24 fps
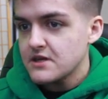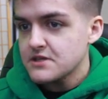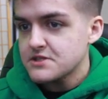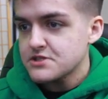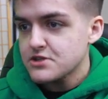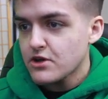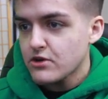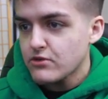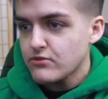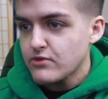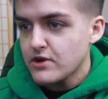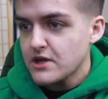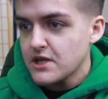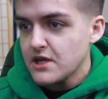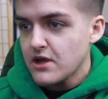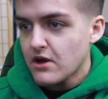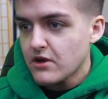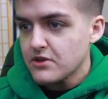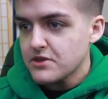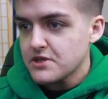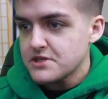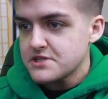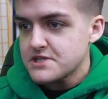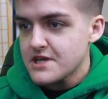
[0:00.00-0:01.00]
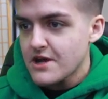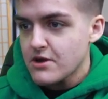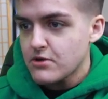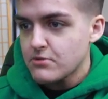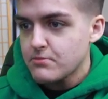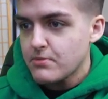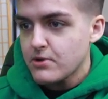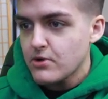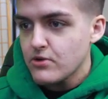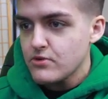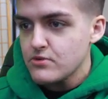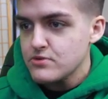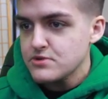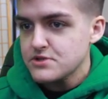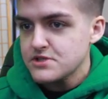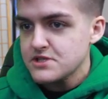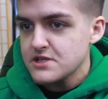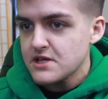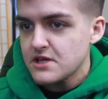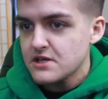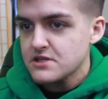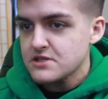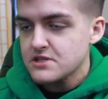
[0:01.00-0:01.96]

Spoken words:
it's already on the down pose,